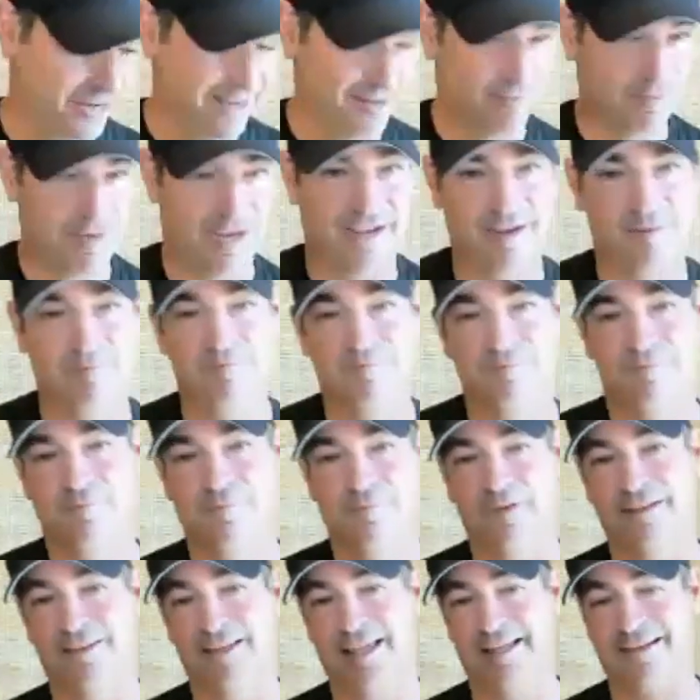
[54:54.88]
I'm
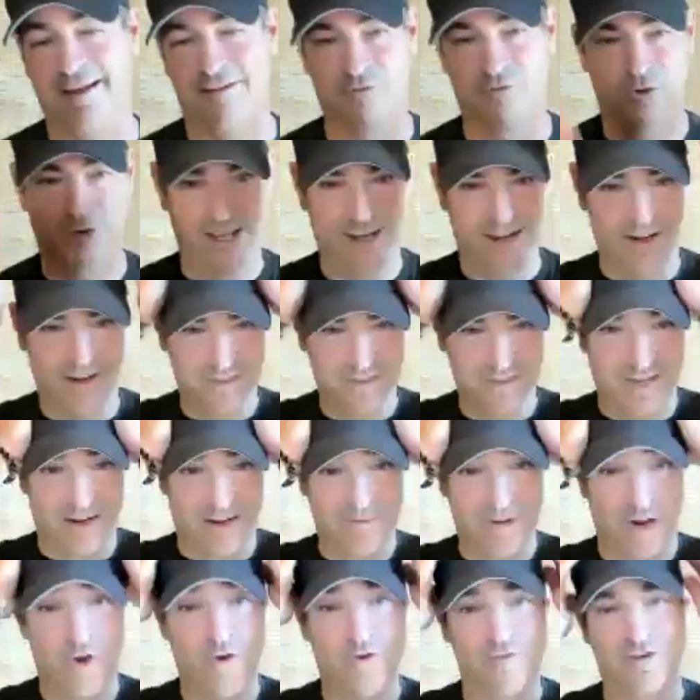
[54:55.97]
like everyone else. I'm
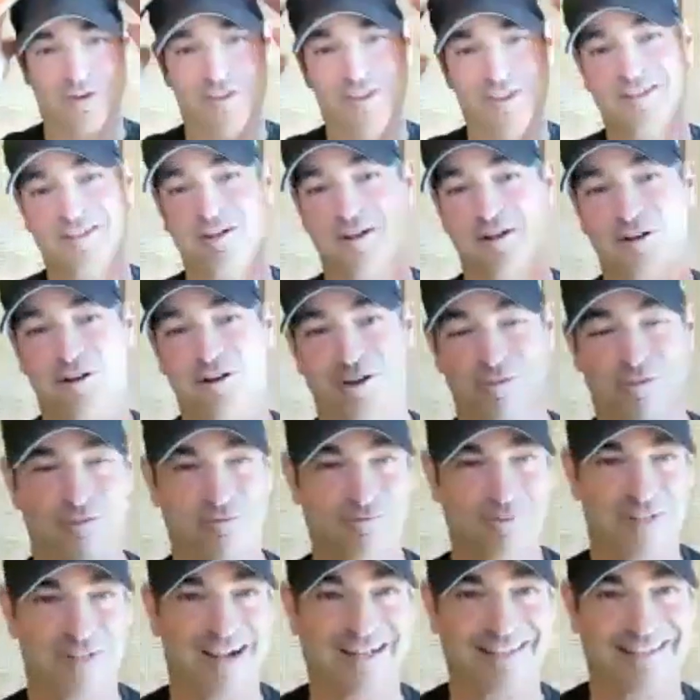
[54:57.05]
over this whole
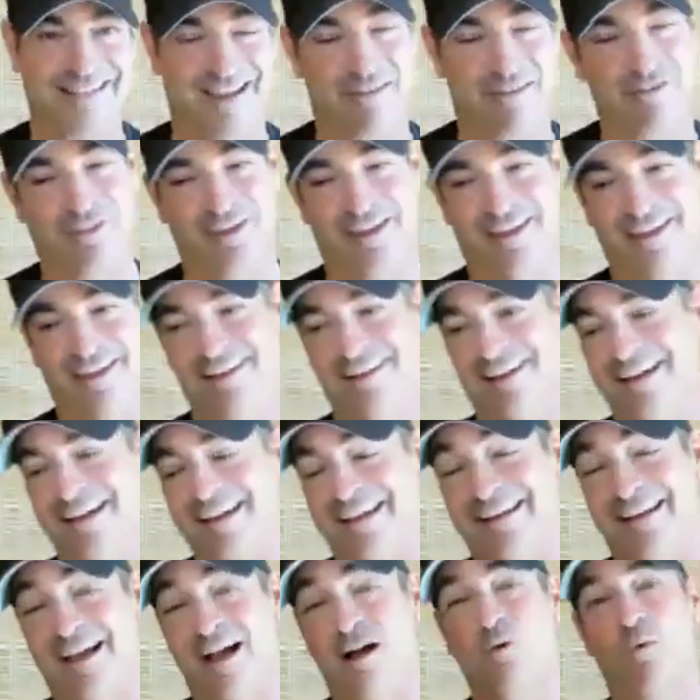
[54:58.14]
lockdown thing. I
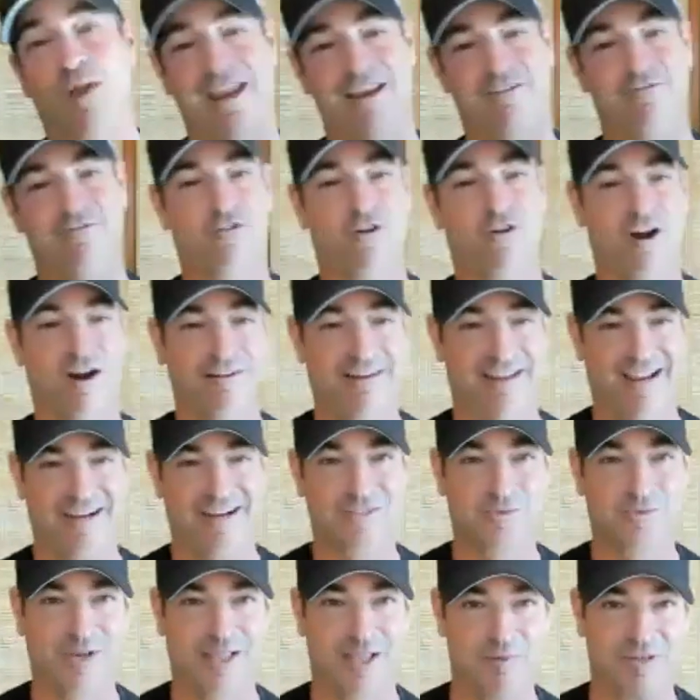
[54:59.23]
cannot wait for our next
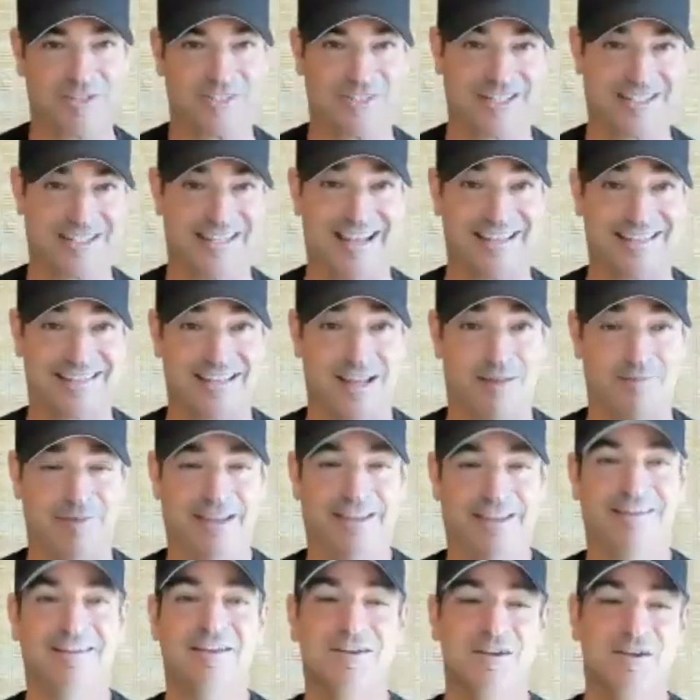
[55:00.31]
Ylopo Success Summit,
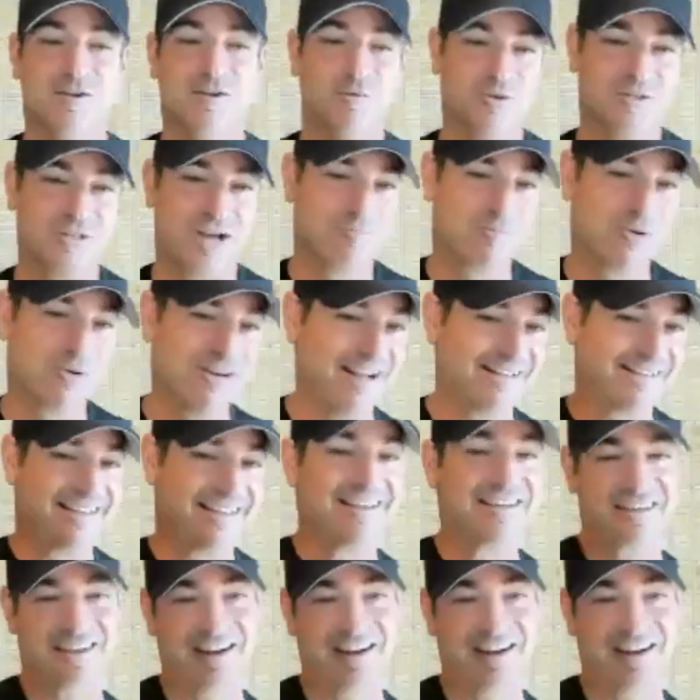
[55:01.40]
which I'm predicting is going